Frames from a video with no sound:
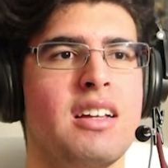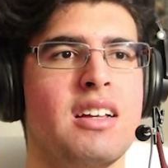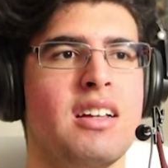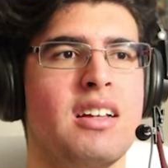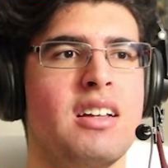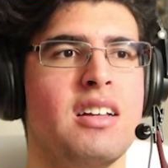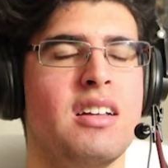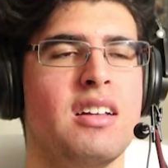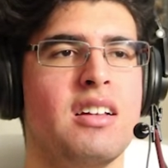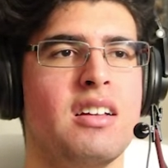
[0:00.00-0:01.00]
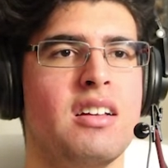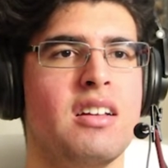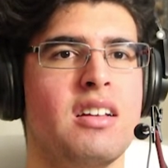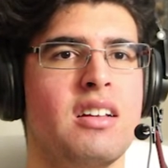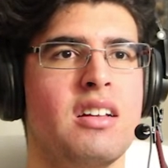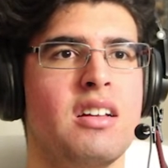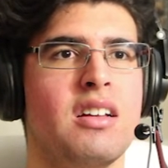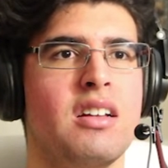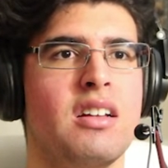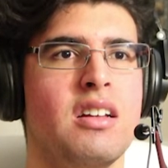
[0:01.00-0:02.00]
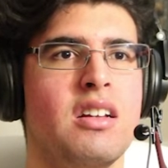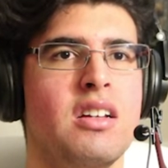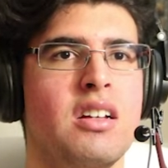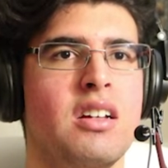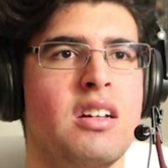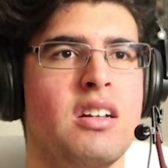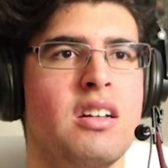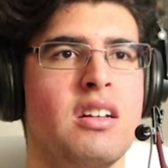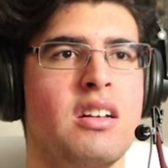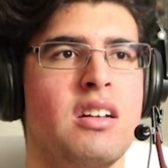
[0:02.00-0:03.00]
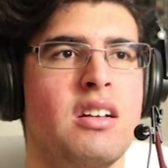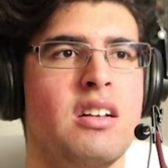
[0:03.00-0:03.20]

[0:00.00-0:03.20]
Nobody speaks.